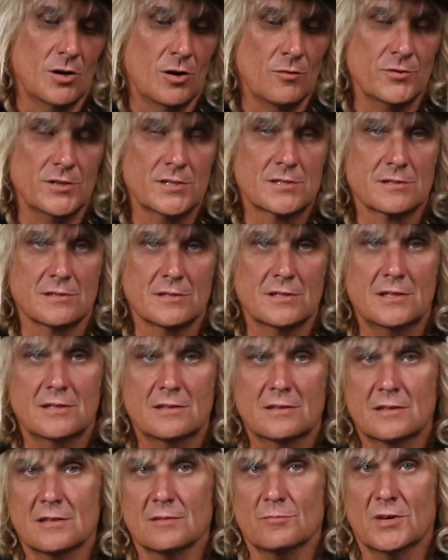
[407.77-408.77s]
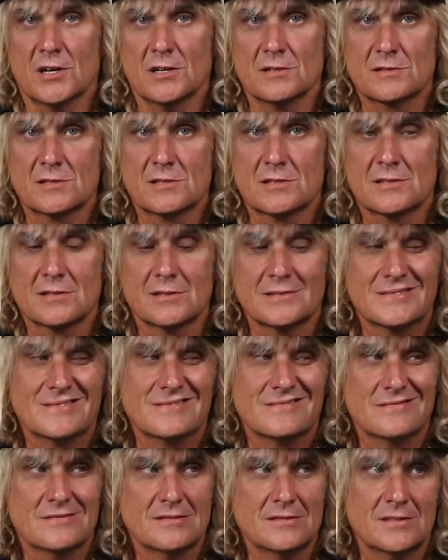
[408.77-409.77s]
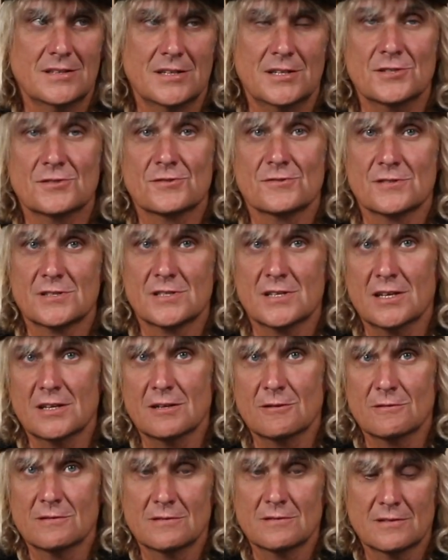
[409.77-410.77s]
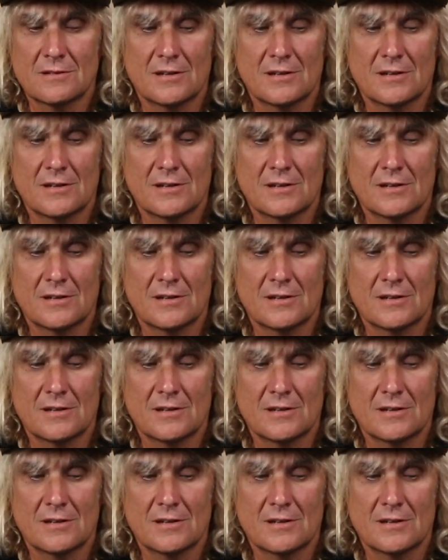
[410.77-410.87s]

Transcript: Obviously, the most interesting